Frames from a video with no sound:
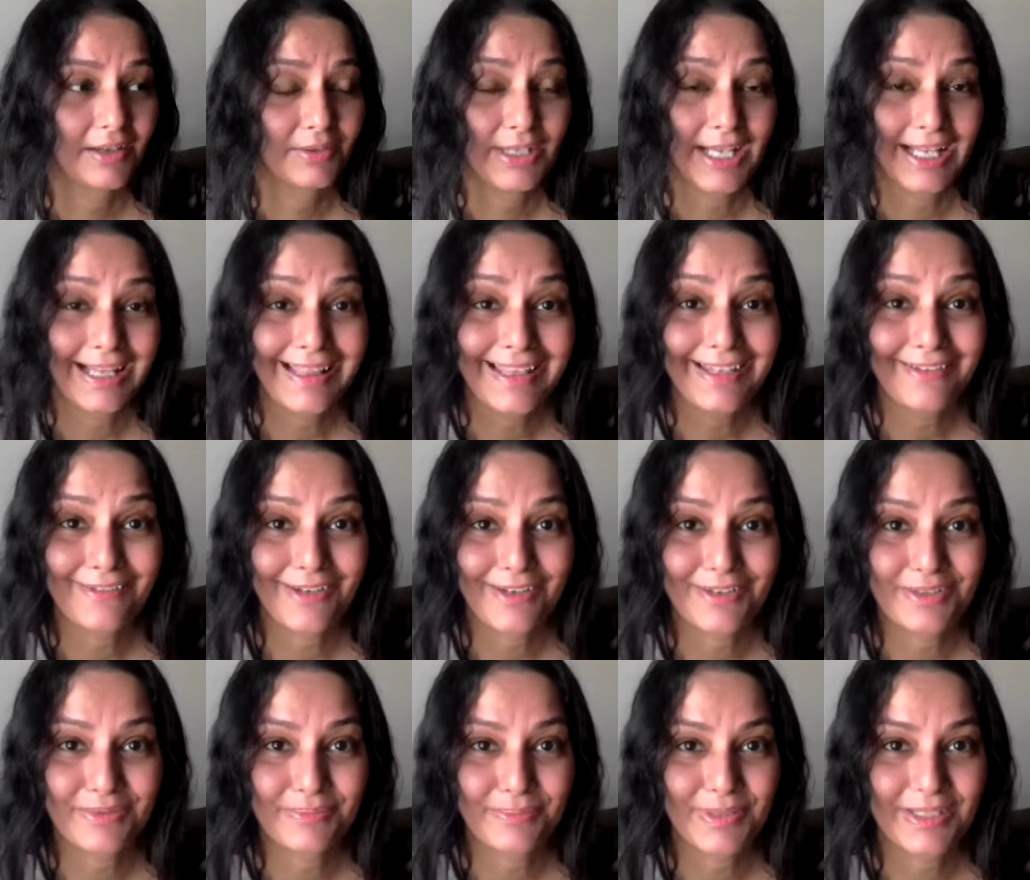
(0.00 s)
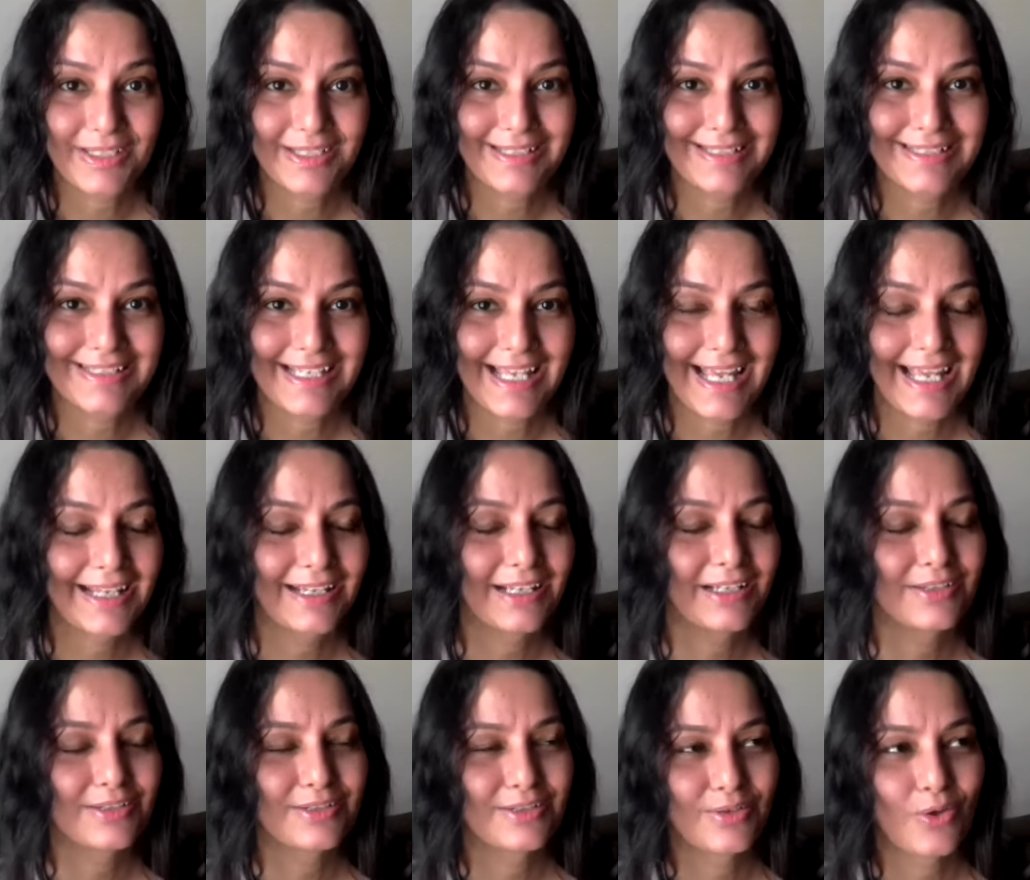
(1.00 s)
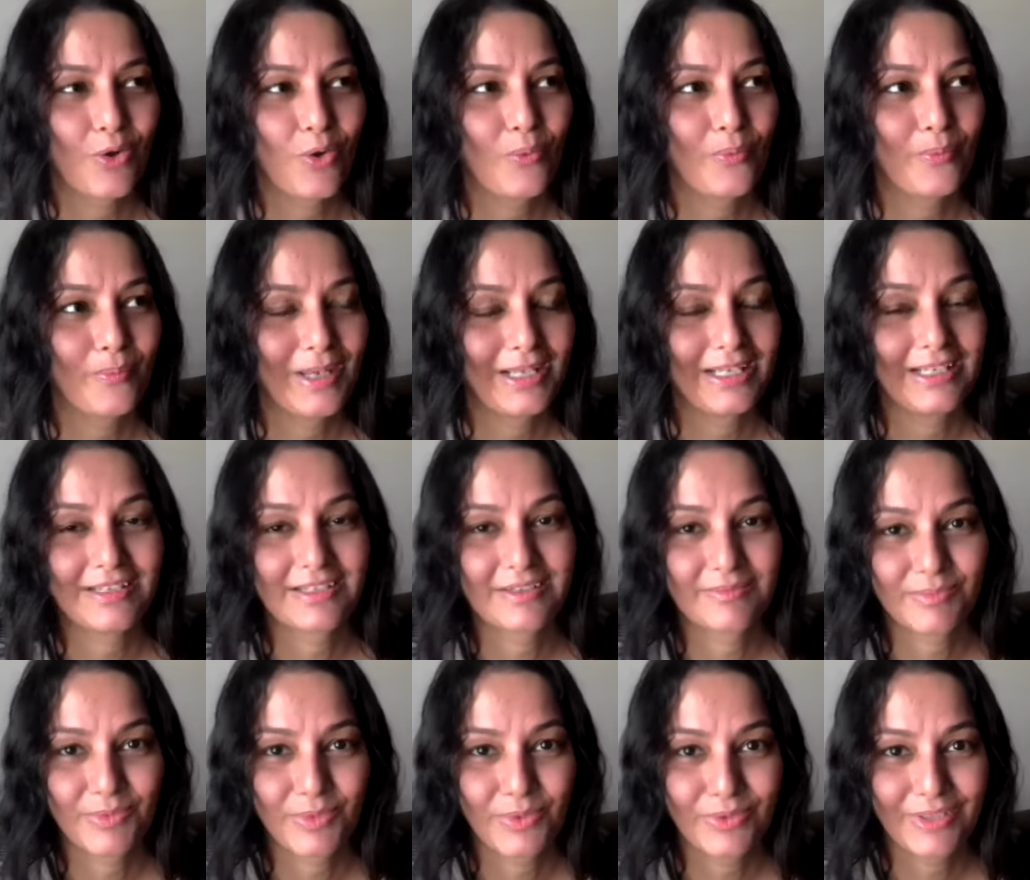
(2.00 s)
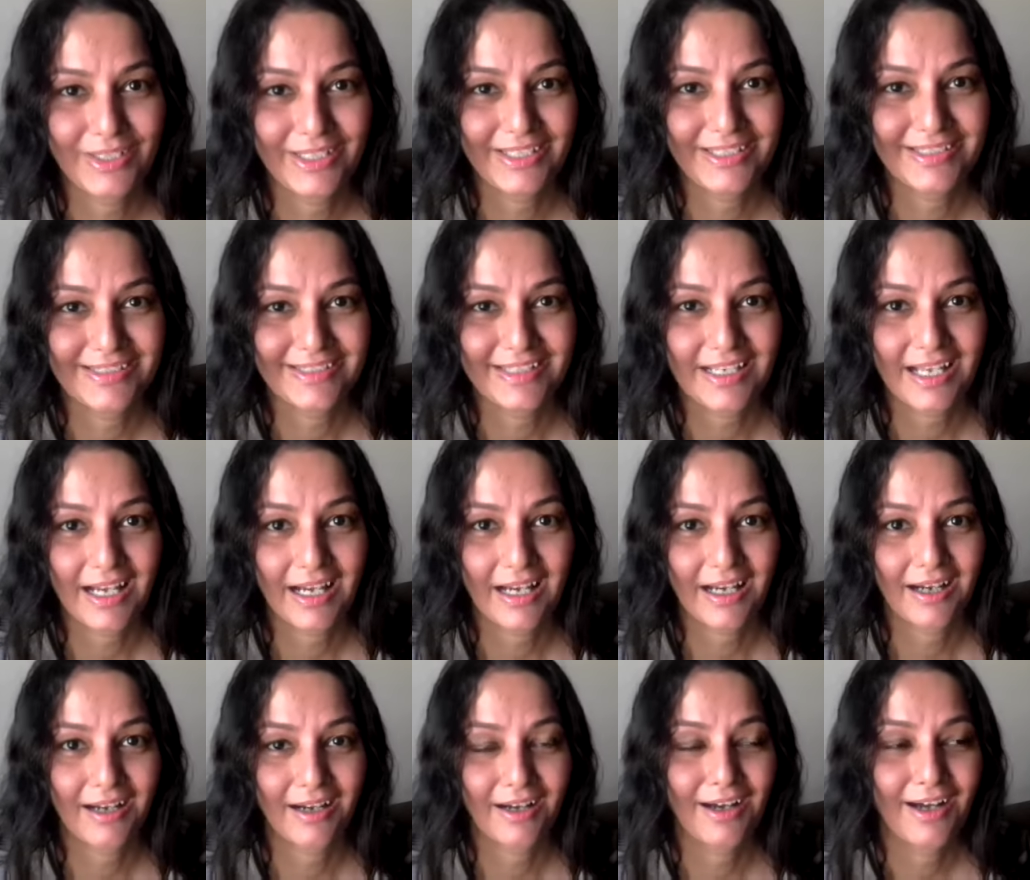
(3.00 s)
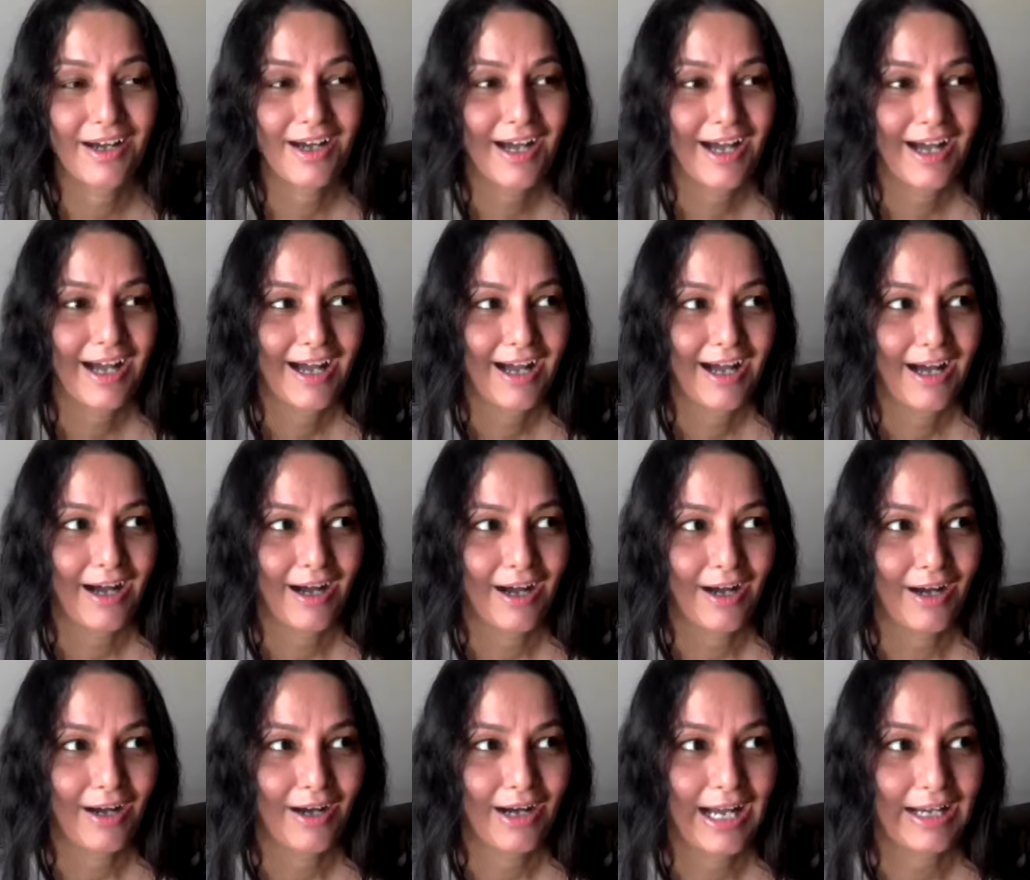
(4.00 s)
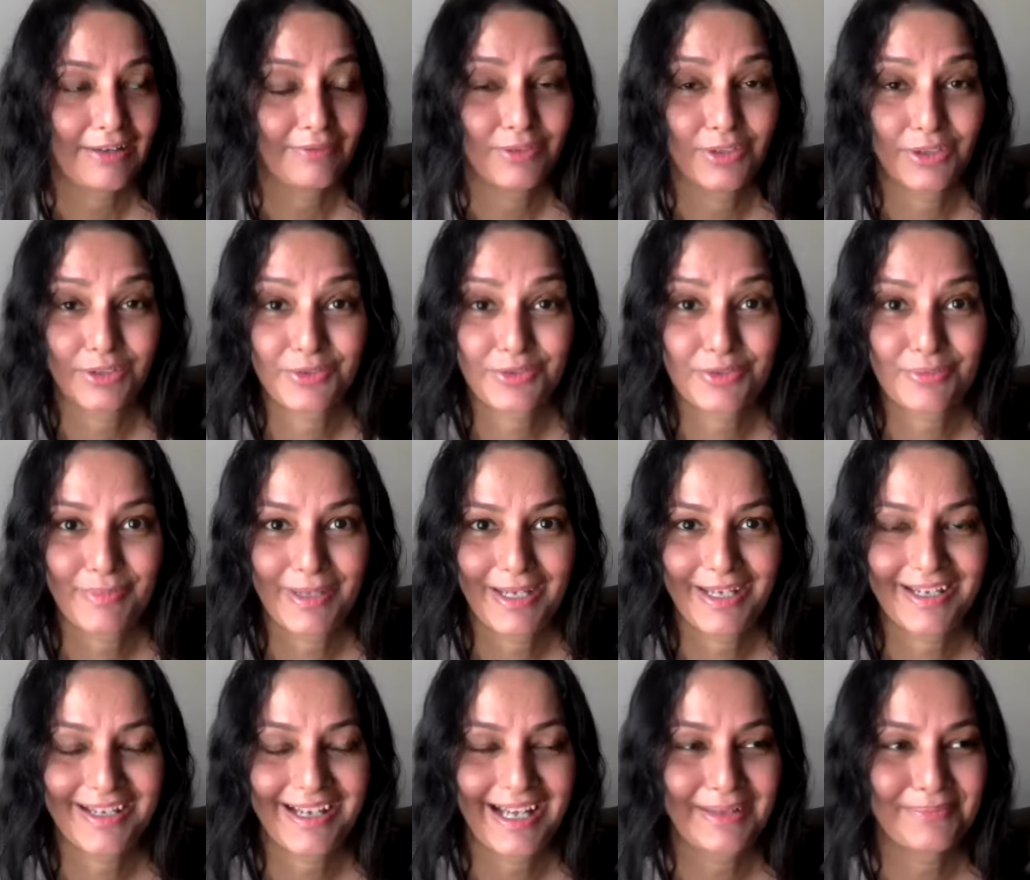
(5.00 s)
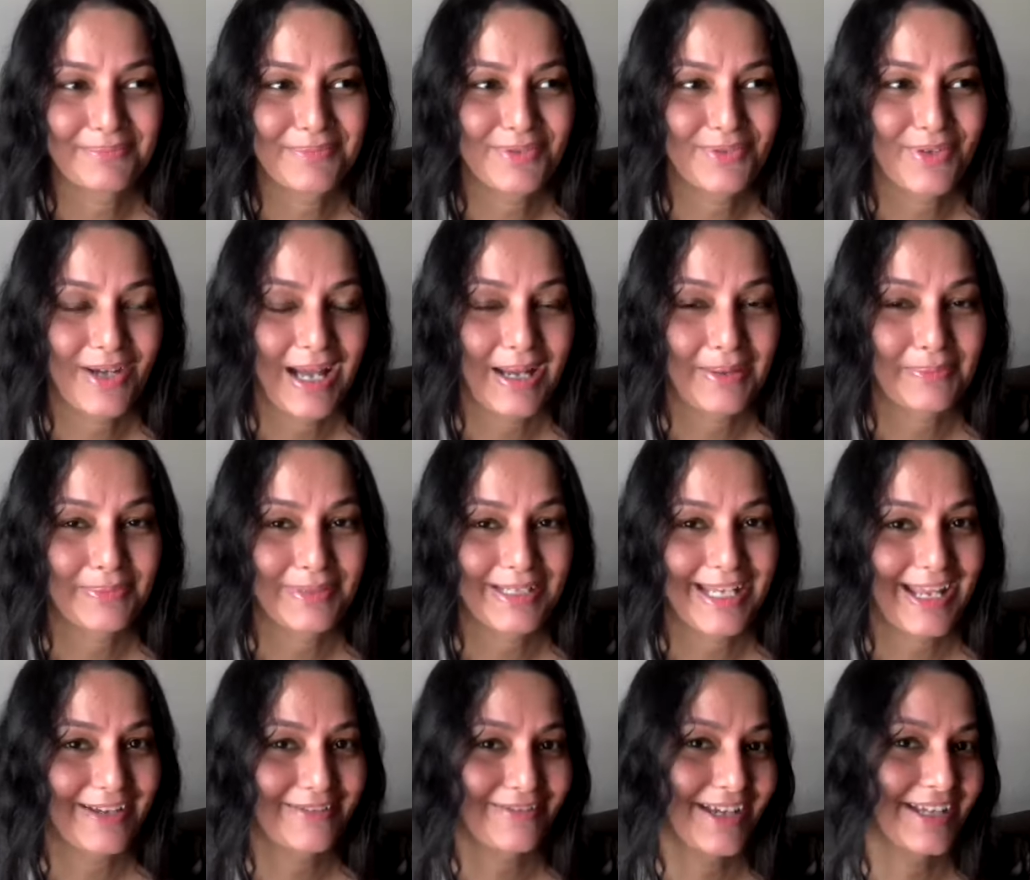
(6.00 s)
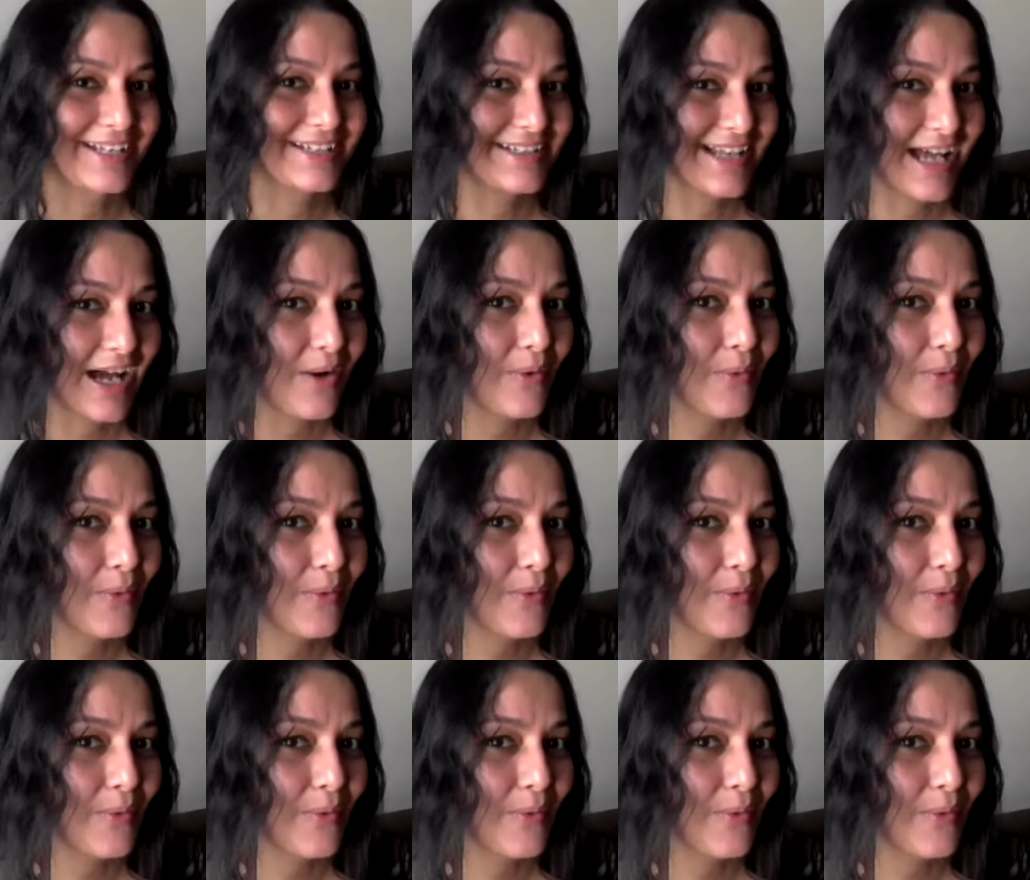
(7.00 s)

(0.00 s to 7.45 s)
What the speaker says: Healthy recipes and so many smoothies I've learned to make. I'm so happy, and right now